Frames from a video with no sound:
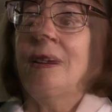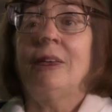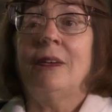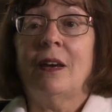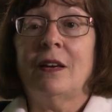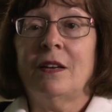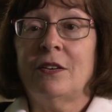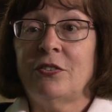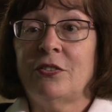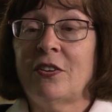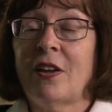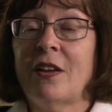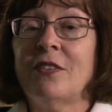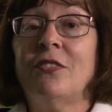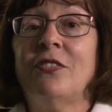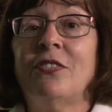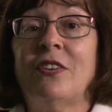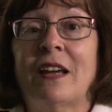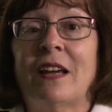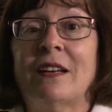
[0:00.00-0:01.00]
Hassan
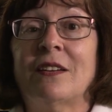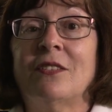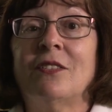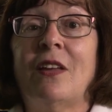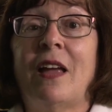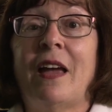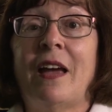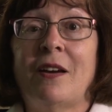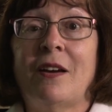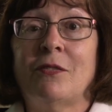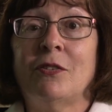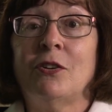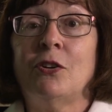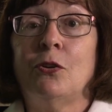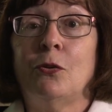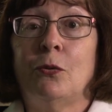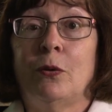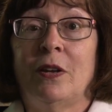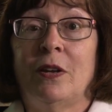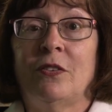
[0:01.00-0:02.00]
Second
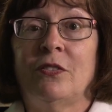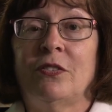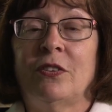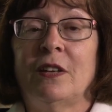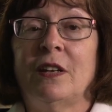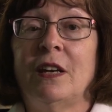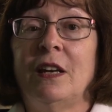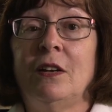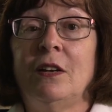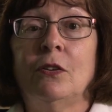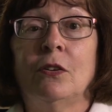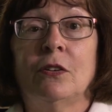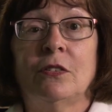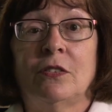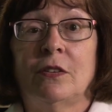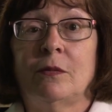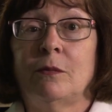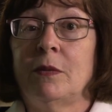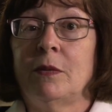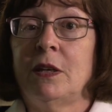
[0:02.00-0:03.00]
Avenue is? And he
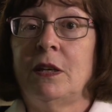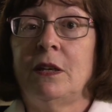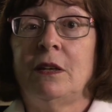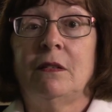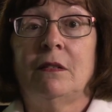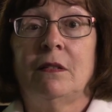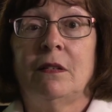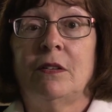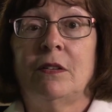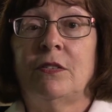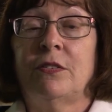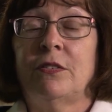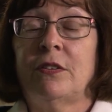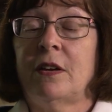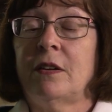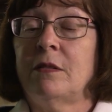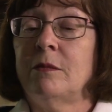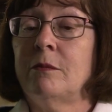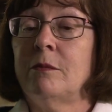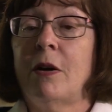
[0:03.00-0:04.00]
looked at me and
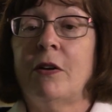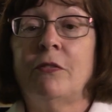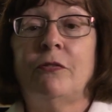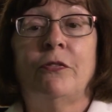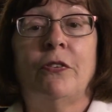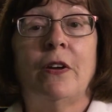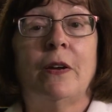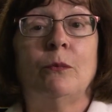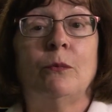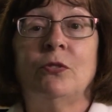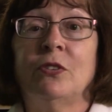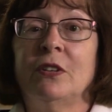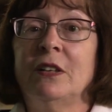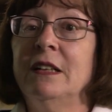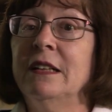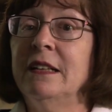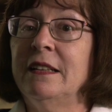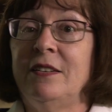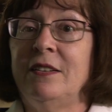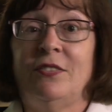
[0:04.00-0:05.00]
said, "Mafemsh
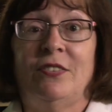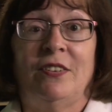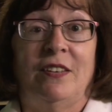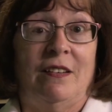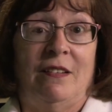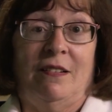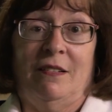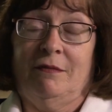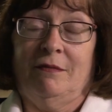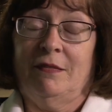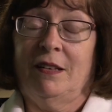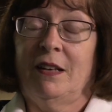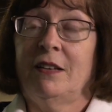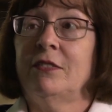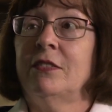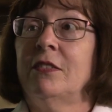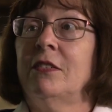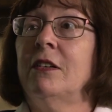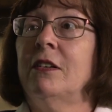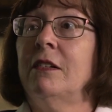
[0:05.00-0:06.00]
Inglesia." And I
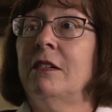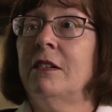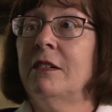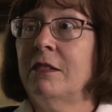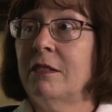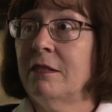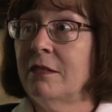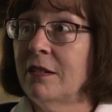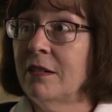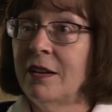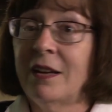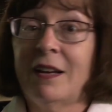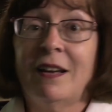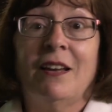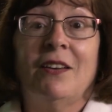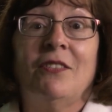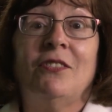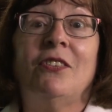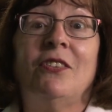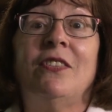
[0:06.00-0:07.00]
said, uh-oh.
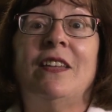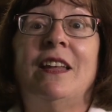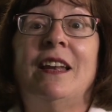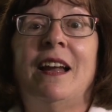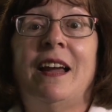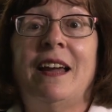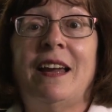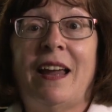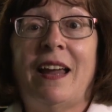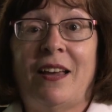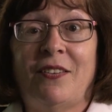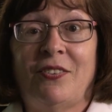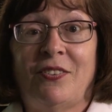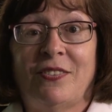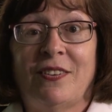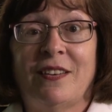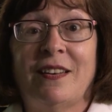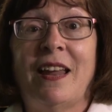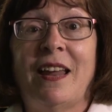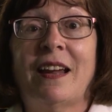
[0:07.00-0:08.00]
So then I
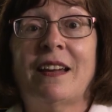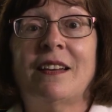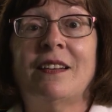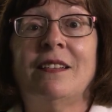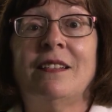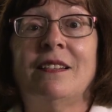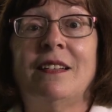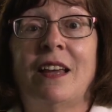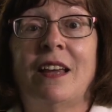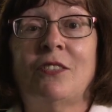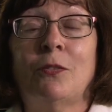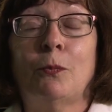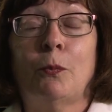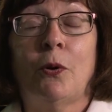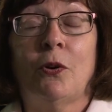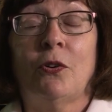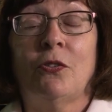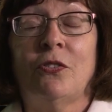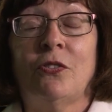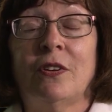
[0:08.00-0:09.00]
asked the next
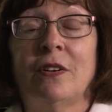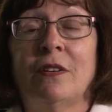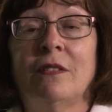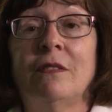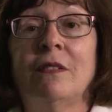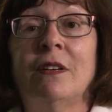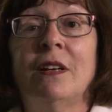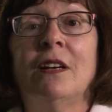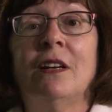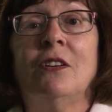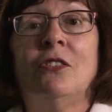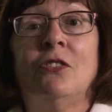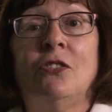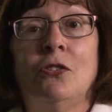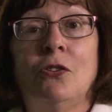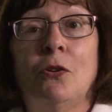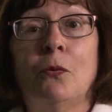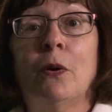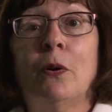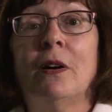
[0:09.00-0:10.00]
person, "Do
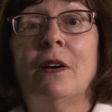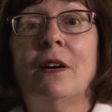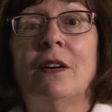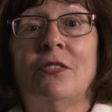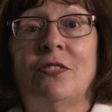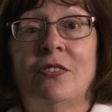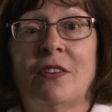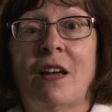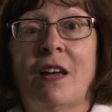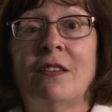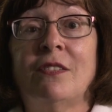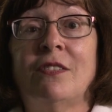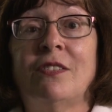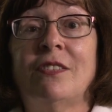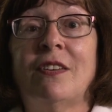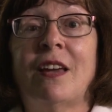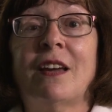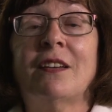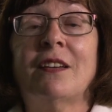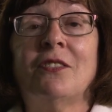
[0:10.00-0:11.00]
you know where Hassan
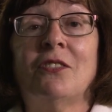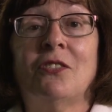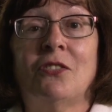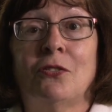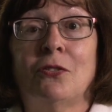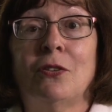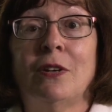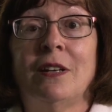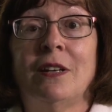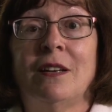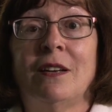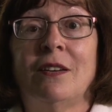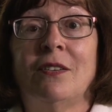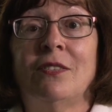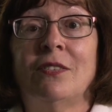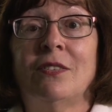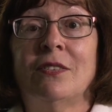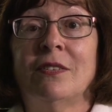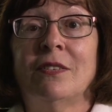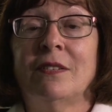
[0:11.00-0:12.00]
Second Street
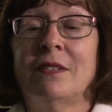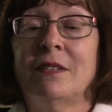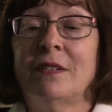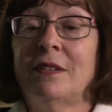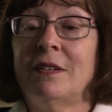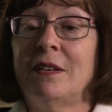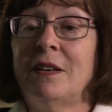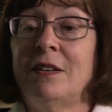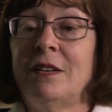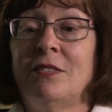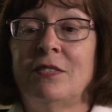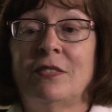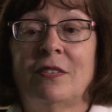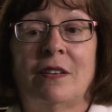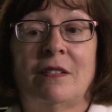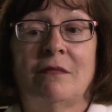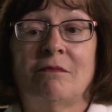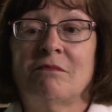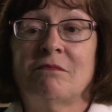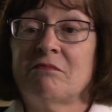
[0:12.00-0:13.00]
is?" And he
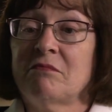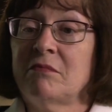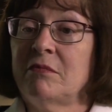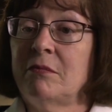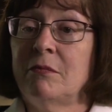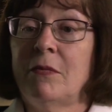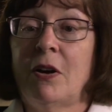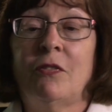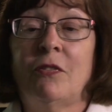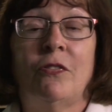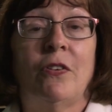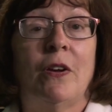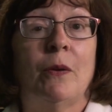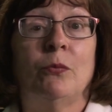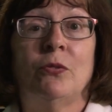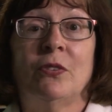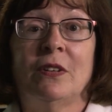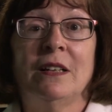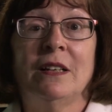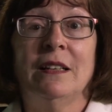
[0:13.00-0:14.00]
said,
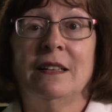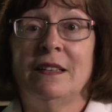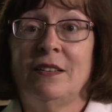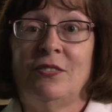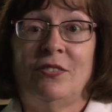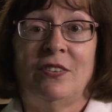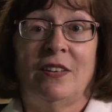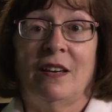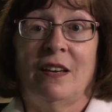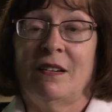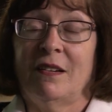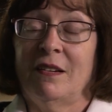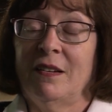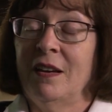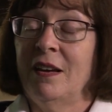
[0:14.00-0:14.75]
"Mafemsh Inglesia."